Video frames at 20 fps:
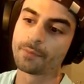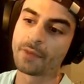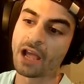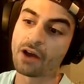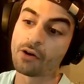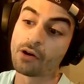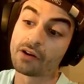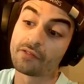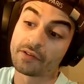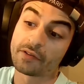
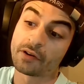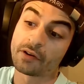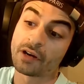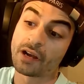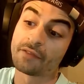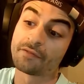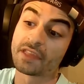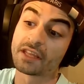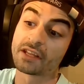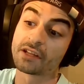However,
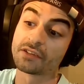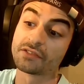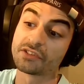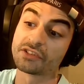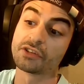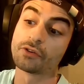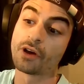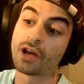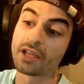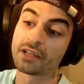if they
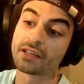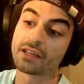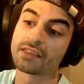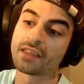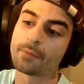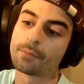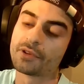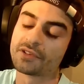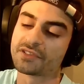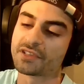continue hiking,
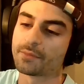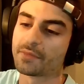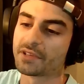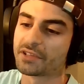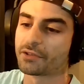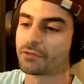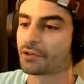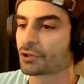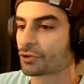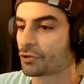that puts them
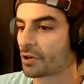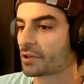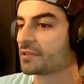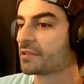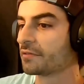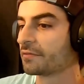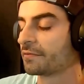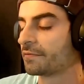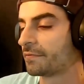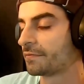into
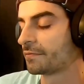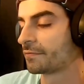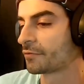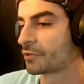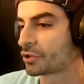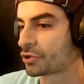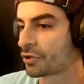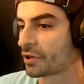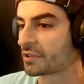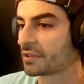
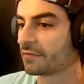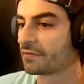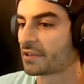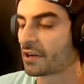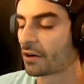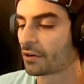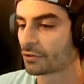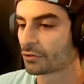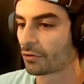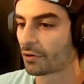restrictive
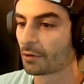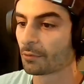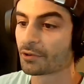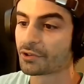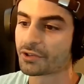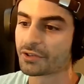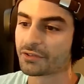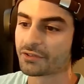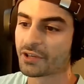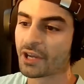territory,
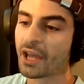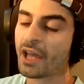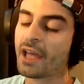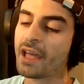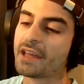which is